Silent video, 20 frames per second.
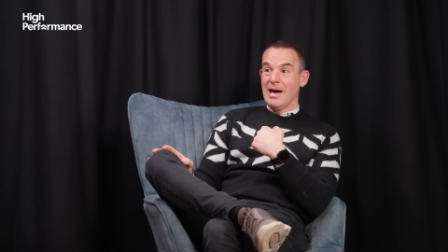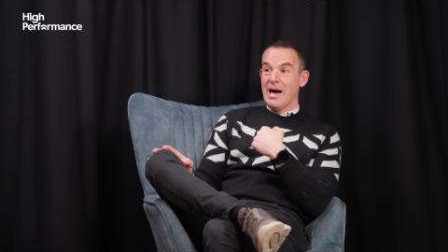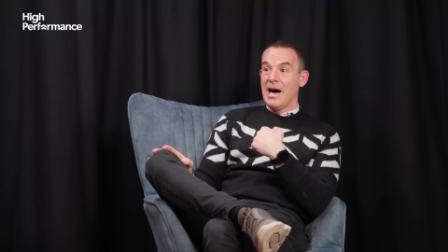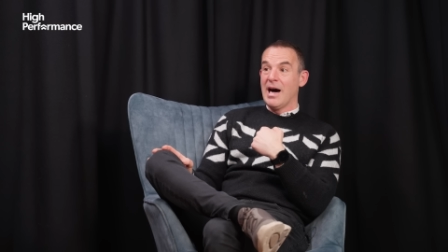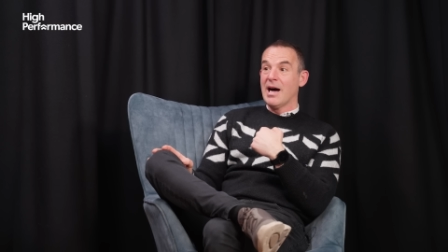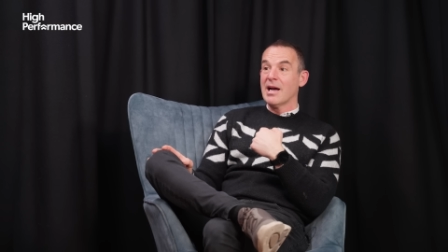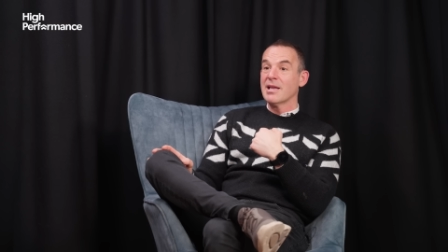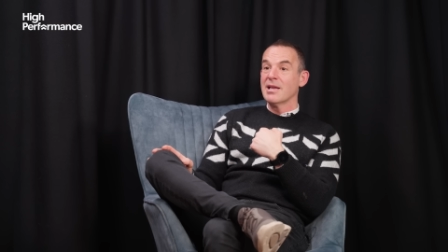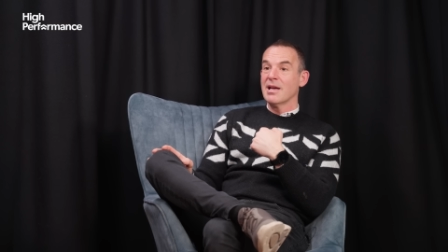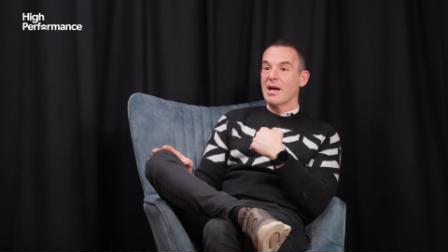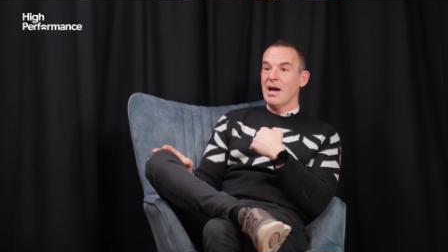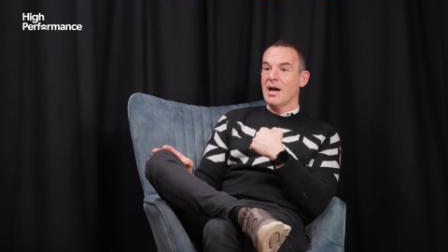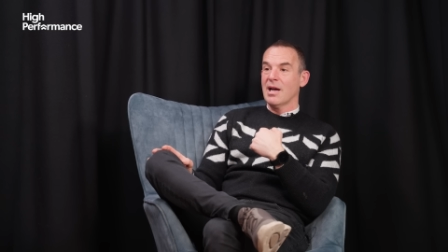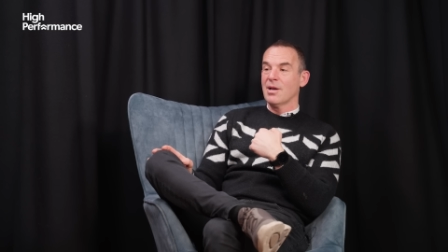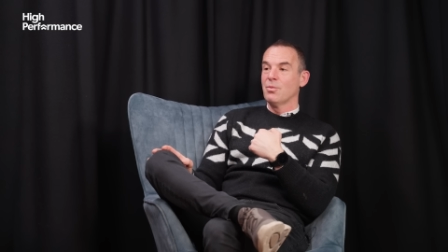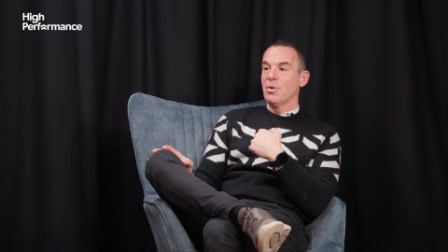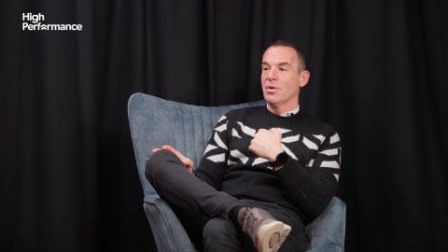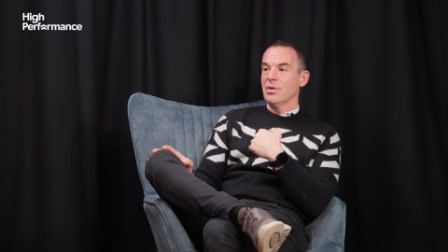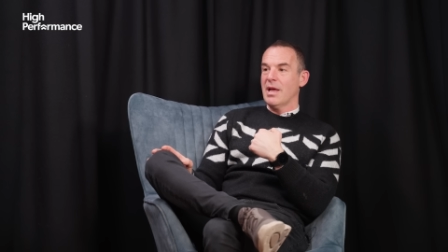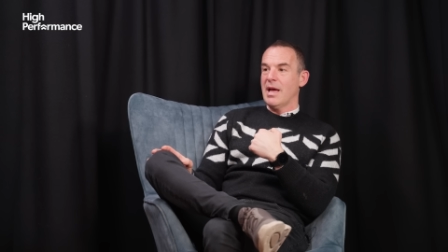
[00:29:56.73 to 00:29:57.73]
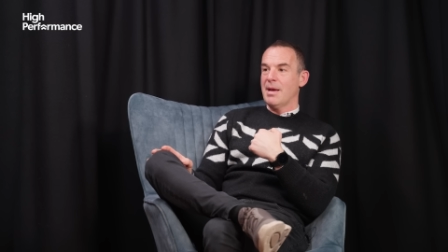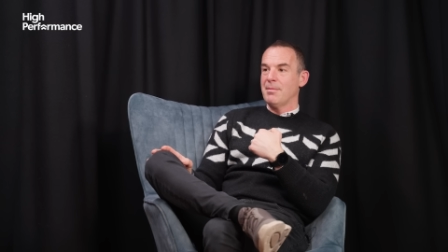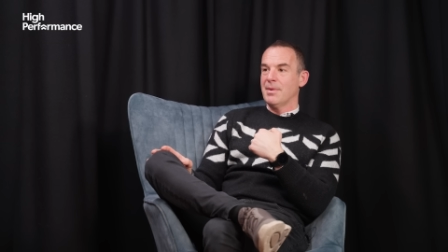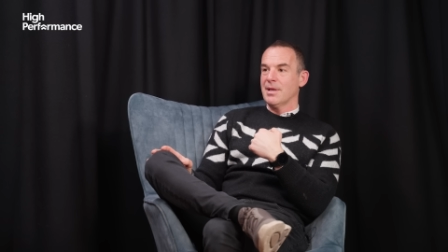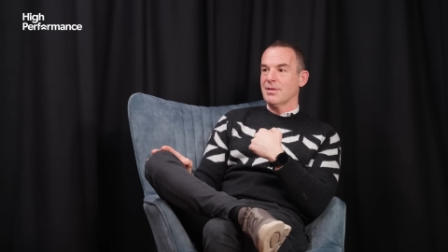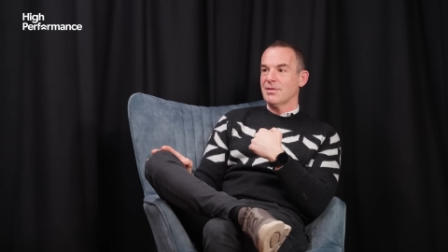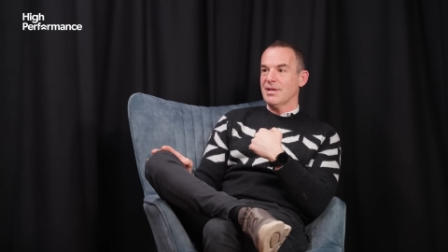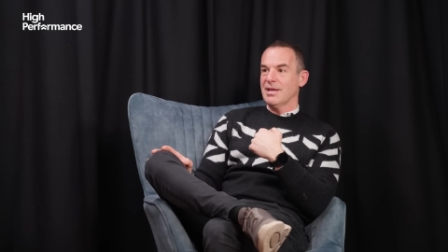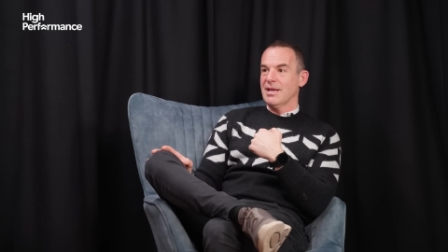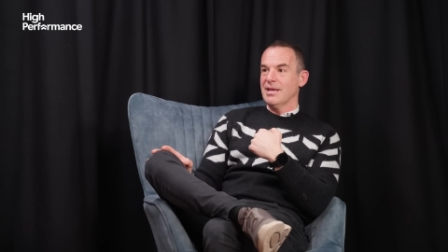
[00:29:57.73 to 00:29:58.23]
I, I want
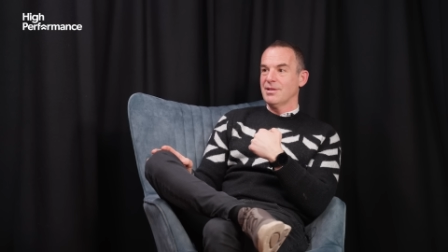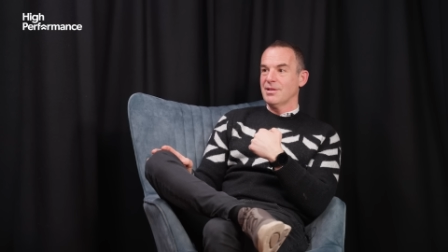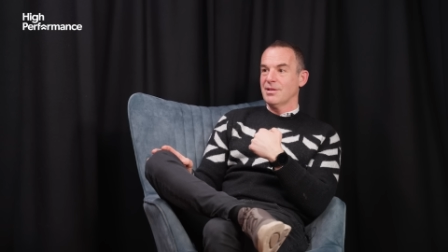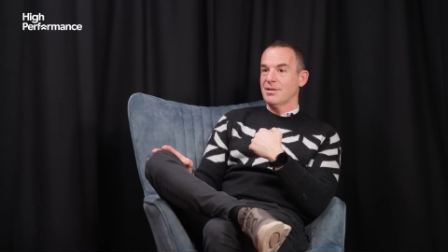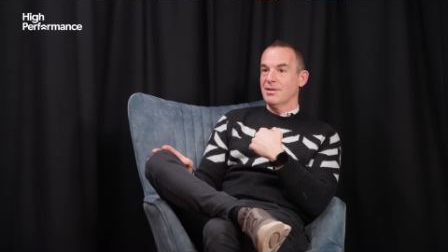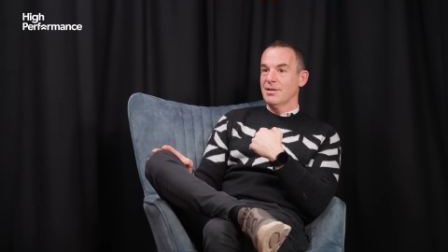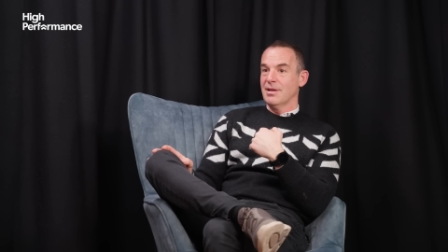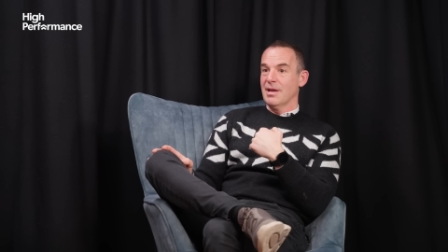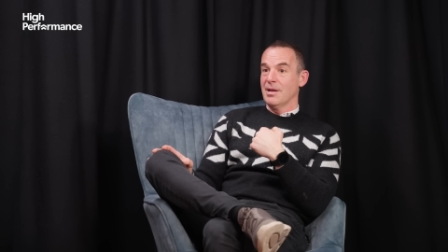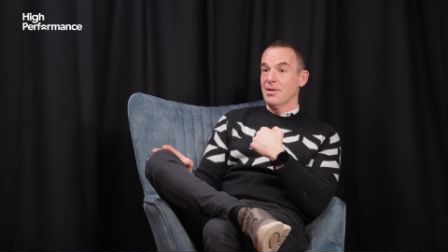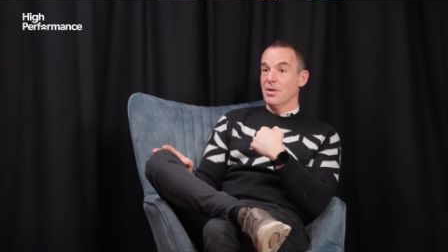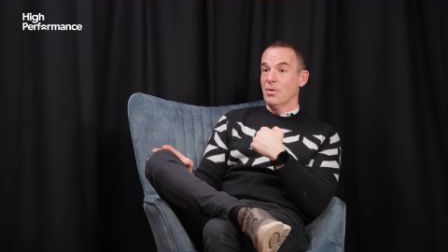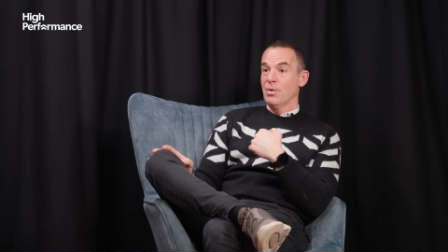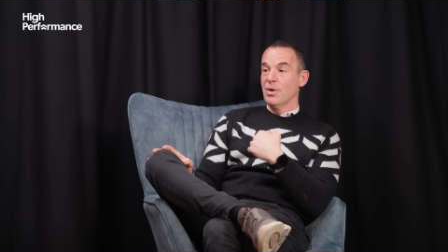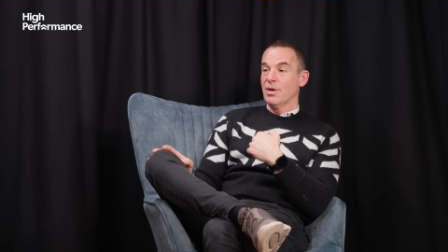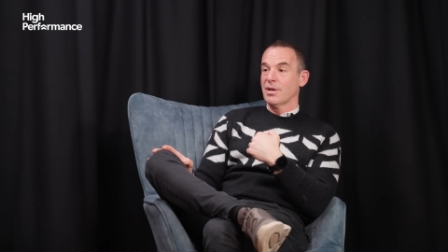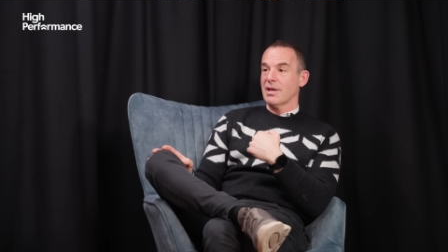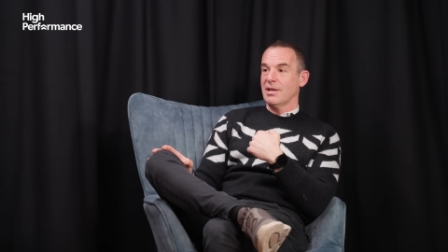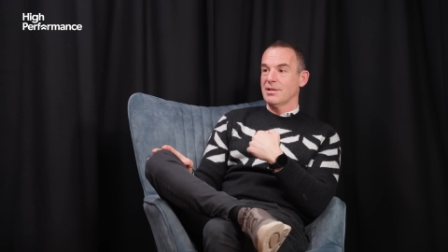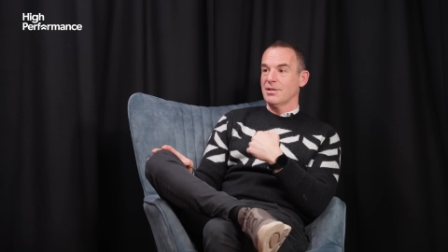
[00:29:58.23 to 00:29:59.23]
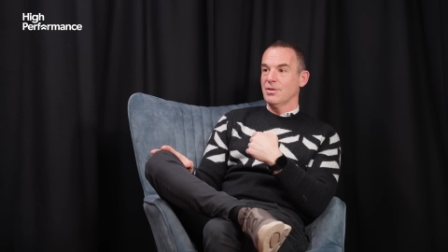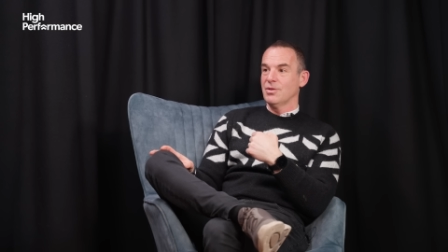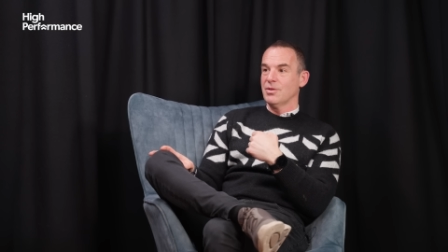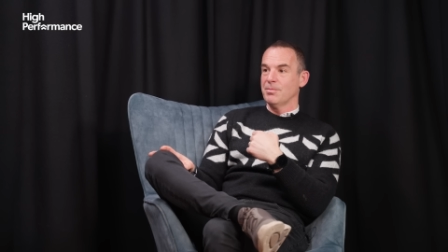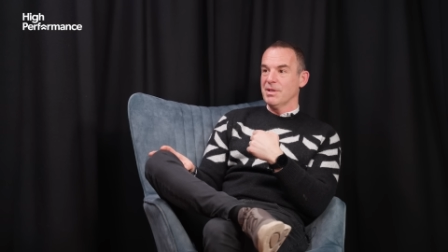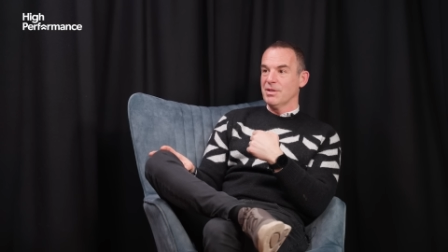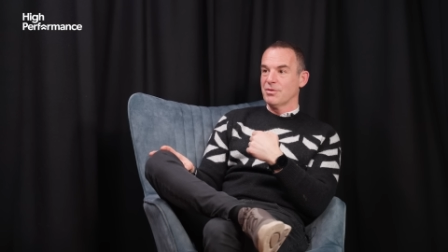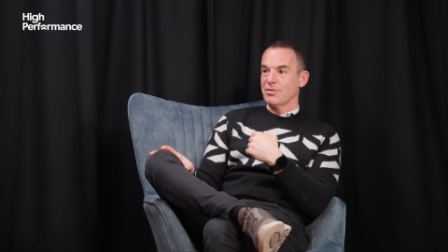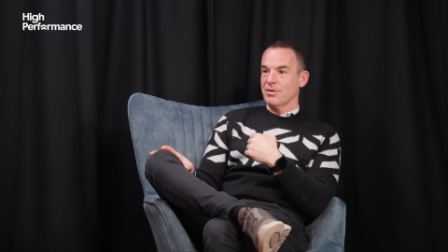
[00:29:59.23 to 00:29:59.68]
MSE and the work I do to be